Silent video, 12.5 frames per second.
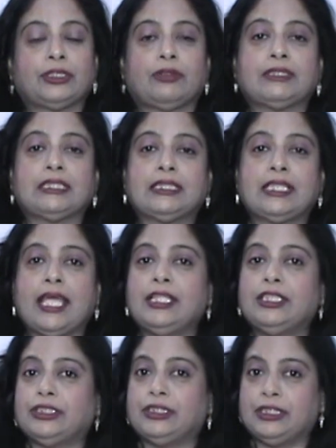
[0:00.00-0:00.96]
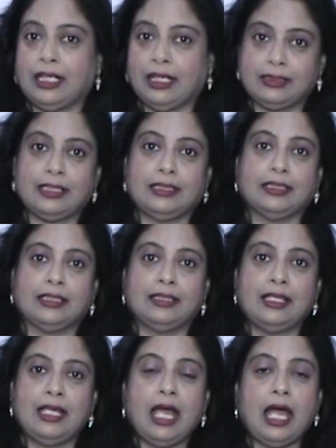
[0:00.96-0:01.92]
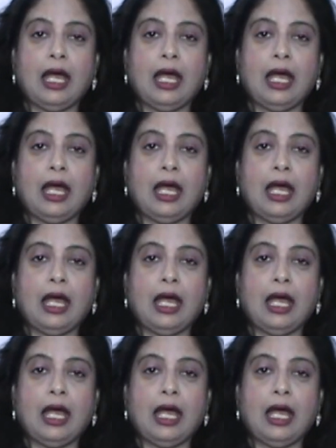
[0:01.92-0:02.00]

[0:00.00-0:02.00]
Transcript: of sage Narada